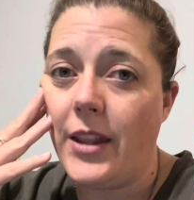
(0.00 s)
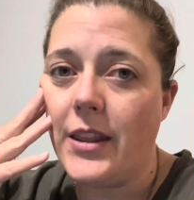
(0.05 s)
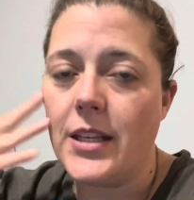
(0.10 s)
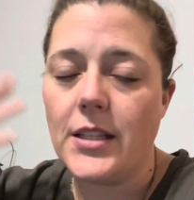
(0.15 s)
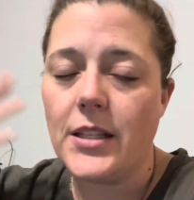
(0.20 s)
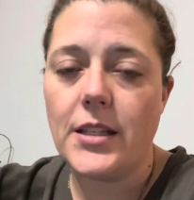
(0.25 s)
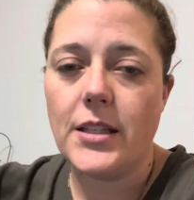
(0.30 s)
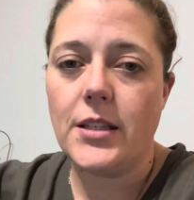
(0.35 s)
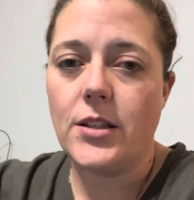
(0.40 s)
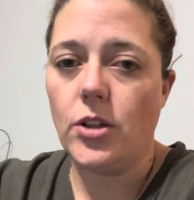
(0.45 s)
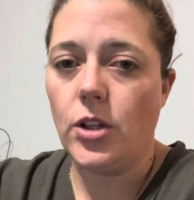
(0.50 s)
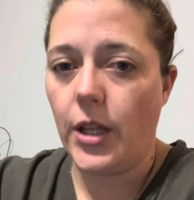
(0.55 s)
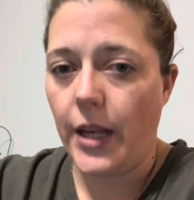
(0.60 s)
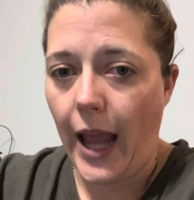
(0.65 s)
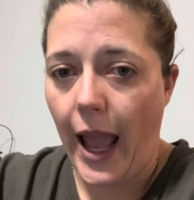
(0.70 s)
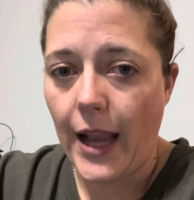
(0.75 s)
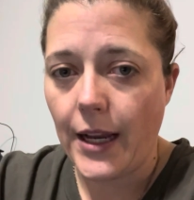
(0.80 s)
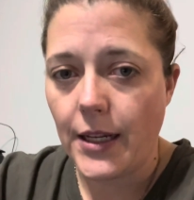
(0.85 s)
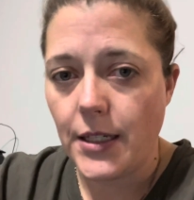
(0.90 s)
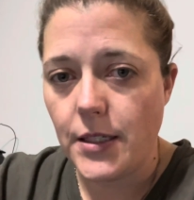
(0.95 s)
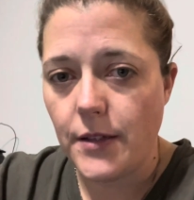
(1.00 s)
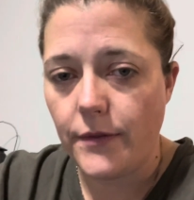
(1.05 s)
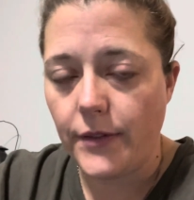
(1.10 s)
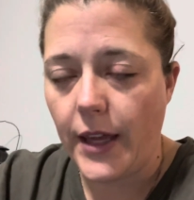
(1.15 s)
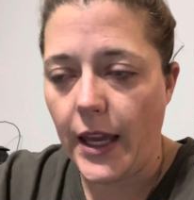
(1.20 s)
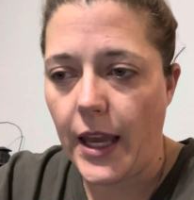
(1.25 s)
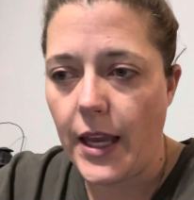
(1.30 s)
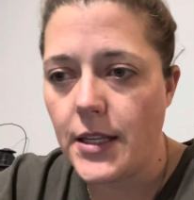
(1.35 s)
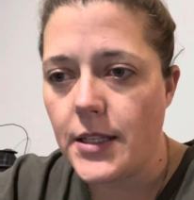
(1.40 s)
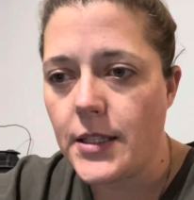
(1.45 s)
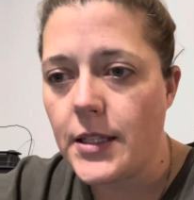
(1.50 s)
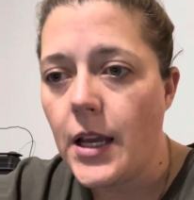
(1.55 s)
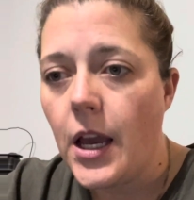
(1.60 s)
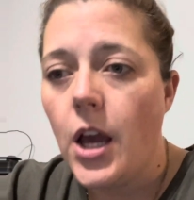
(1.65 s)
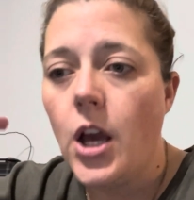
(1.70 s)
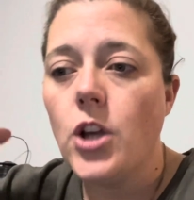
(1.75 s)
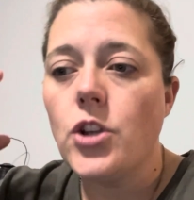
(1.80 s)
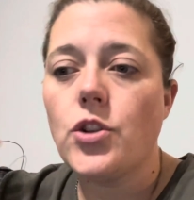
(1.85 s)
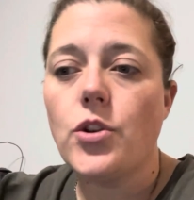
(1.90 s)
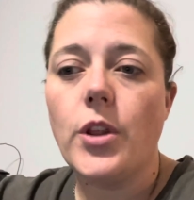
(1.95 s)
This is still an active case,
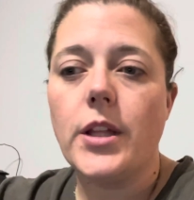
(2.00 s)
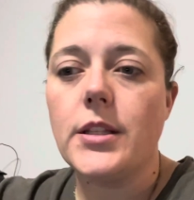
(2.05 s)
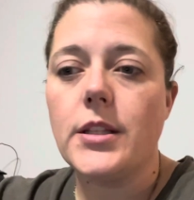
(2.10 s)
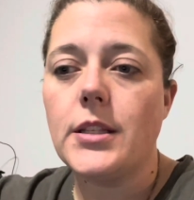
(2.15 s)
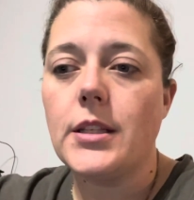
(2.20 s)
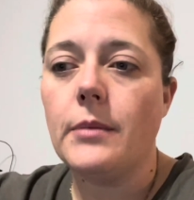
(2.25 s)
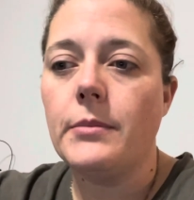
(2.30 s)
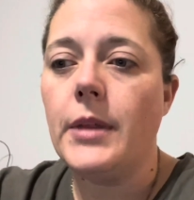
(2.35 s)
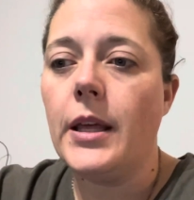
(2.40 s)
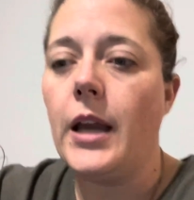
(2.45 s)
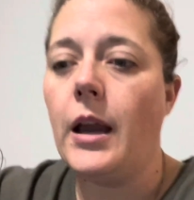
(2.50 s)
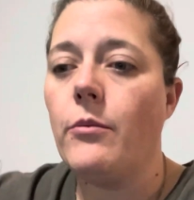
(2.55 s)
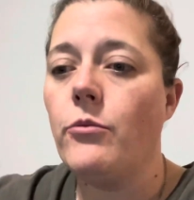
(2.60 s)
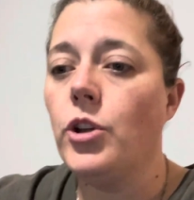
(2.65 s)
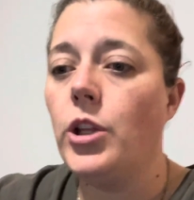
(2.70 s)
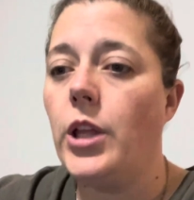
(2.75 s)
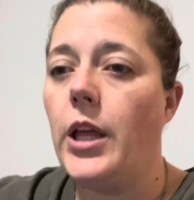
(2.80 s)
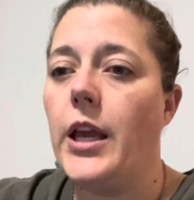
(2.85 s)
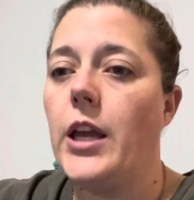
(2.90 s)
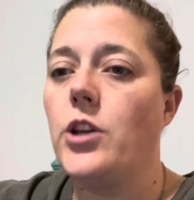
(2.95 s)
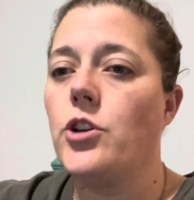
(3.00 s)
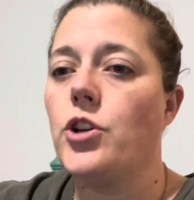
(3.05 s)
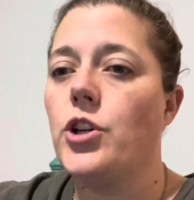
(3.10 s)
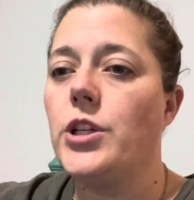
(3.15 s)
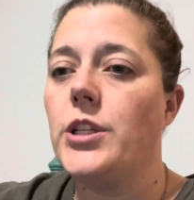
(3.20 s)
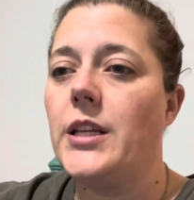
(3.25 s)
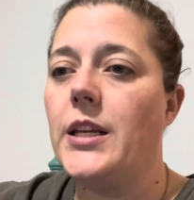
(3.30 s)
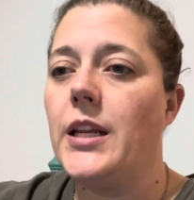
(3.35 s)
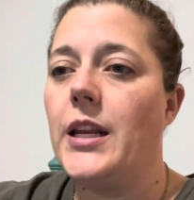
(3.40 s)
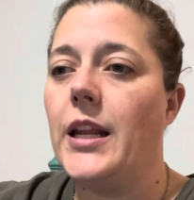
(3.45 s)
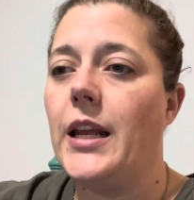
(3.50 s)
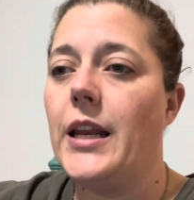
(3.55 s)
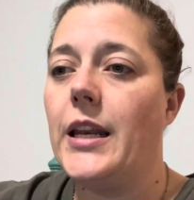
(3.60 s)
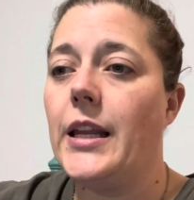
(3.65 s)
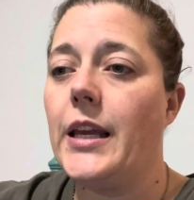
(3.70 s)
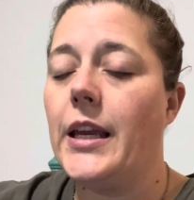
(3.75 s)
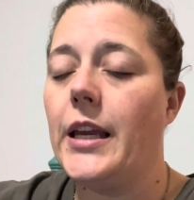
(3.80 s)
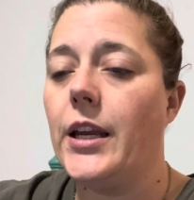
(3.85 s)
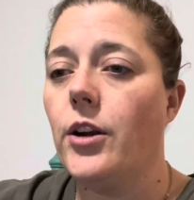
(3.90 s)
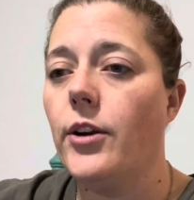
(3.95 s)
so that's something I'm really interested in
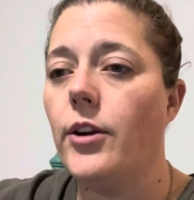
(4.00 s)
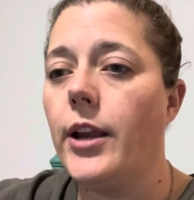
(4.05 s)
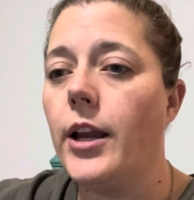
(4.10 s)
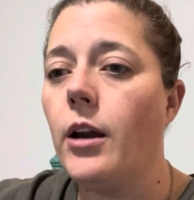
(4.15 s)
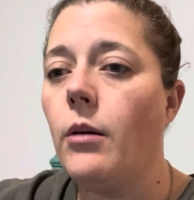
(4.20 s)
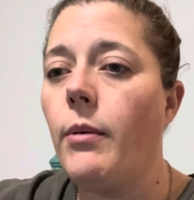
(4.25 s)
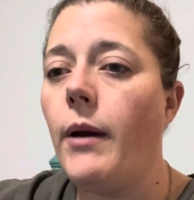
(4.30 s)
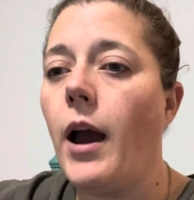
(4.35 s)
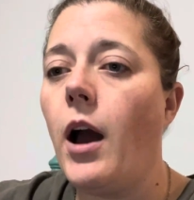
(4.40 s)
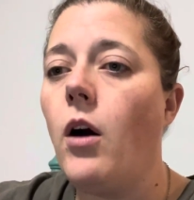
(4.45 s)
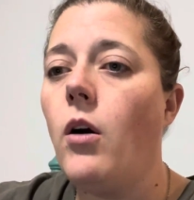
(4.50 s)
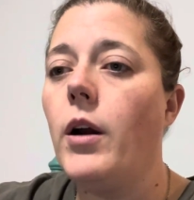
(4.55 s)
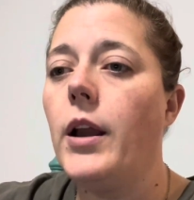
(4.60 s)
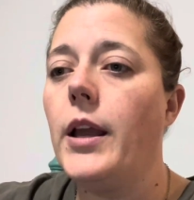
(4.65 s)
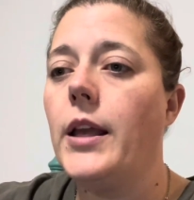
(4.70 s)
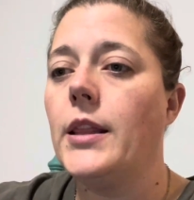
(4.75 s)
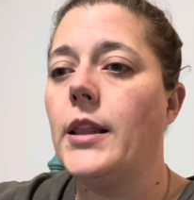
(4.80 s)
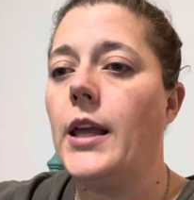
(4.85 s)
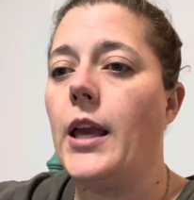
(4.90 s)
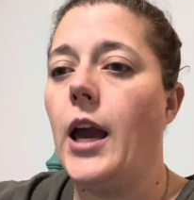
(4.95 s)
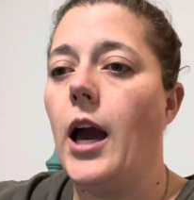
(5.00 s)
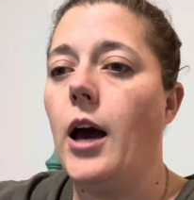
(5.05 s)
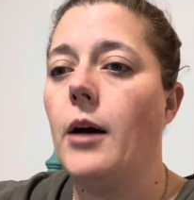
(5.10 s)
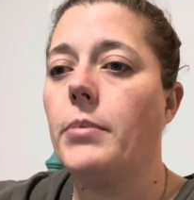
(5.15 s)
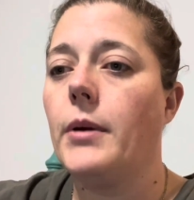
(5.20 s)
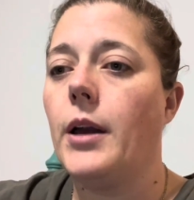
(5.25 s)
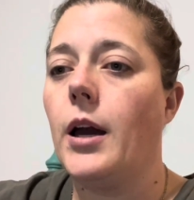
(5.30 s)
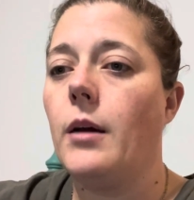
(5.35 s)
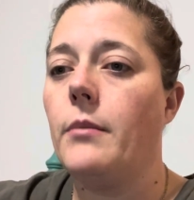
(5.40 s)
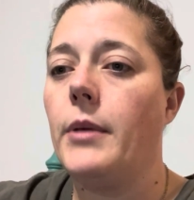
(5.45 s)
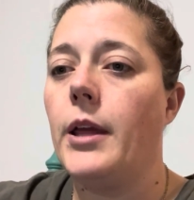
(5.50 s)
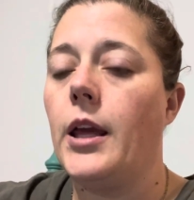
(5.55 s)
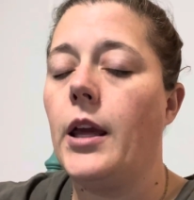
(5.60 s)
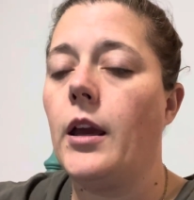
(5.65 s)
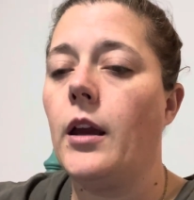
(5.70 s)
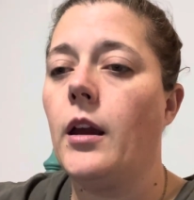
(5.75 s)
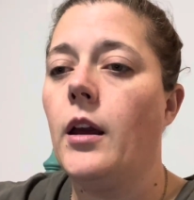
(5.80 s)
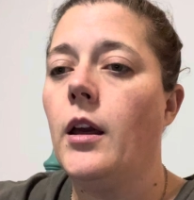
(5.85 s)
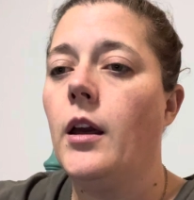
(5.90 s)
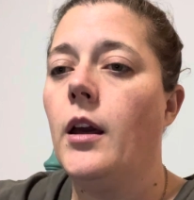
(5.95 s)
hearing about in the
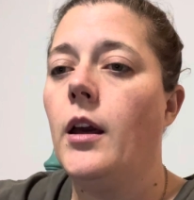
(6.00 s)
upcoming